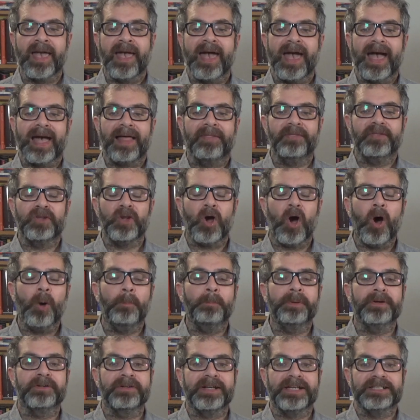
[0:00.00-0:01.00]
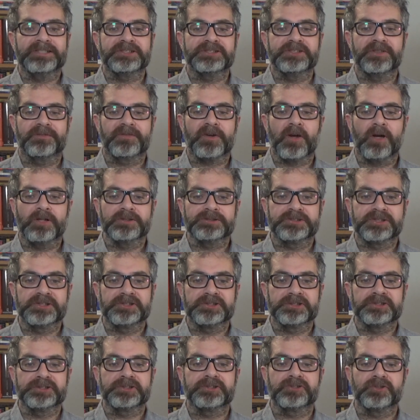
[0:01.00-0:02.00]
and the operation of
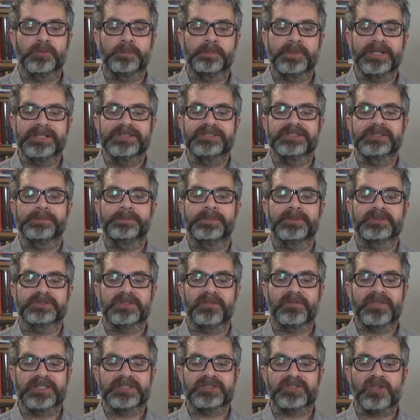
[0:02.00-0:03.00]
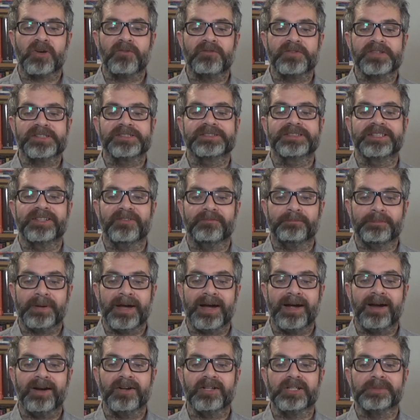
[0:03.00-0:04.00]
constitutional principles of the sovereignty of
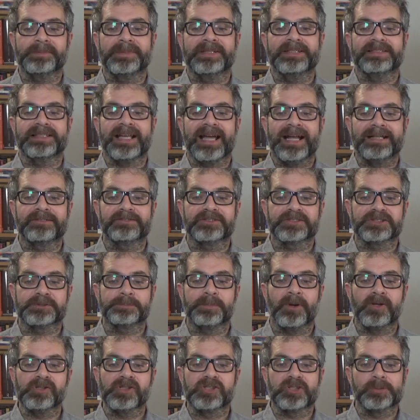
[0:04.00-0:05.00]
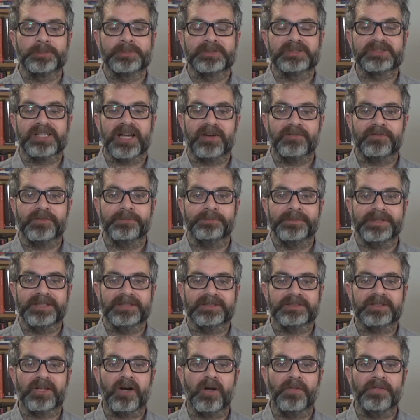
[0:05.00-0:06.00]
Parliament and responsible government
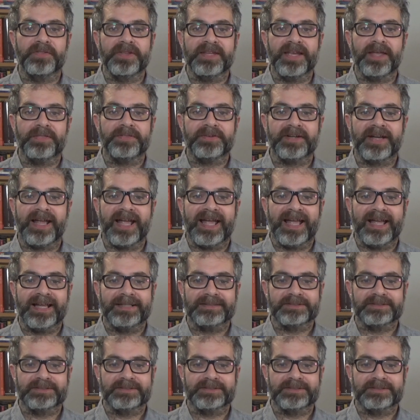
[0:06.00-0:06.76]
on the other hand.